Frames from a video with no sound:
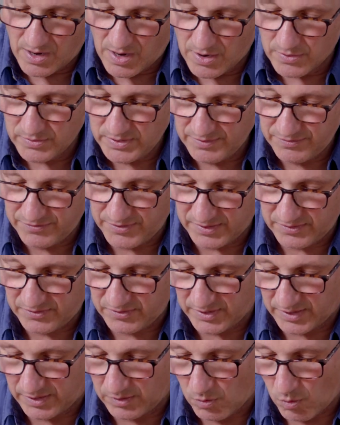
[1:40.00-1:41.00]
only
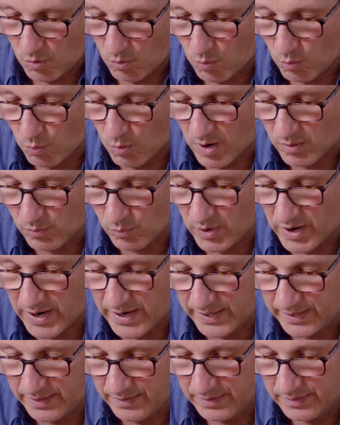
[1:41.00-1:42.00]
fits in one
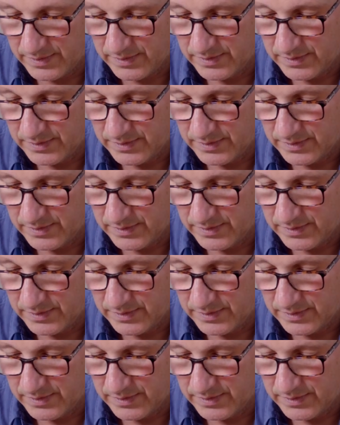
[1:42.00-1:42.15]
way.